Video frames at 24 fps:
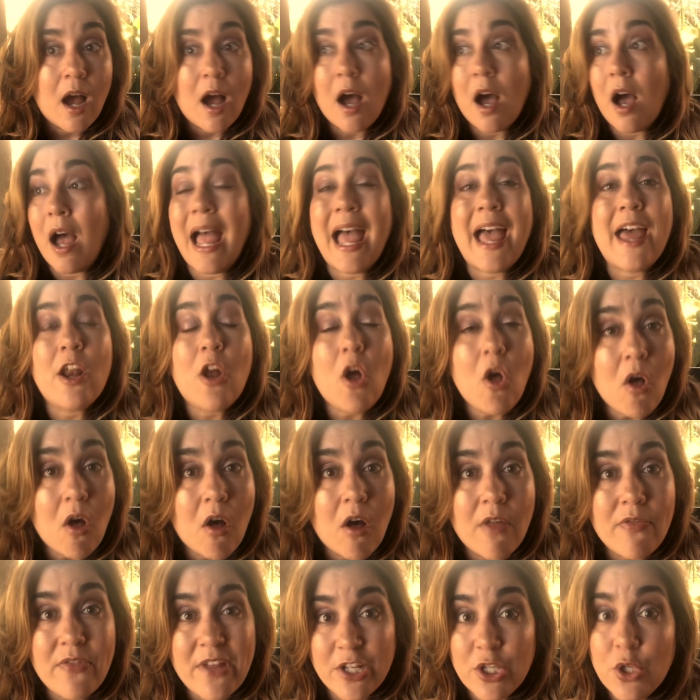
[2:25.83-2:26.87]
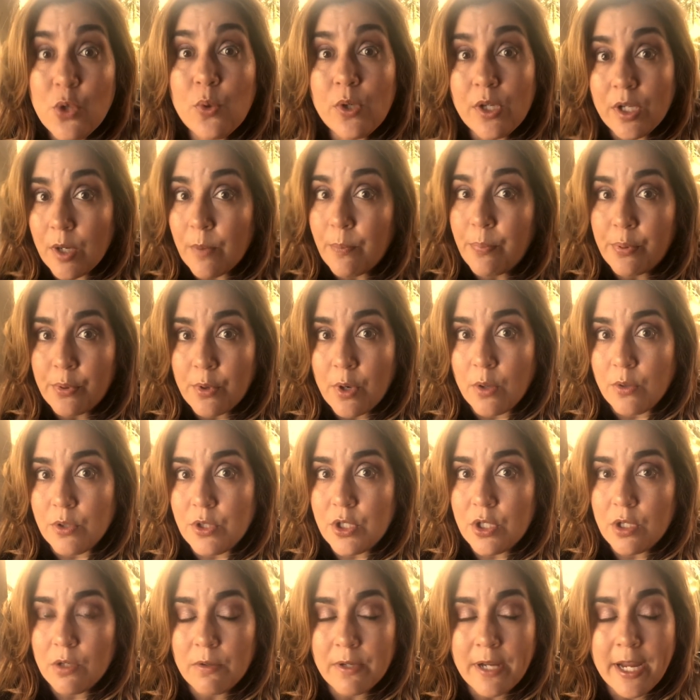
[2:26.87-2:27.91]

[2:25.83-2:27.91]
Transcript: at all that you can approach.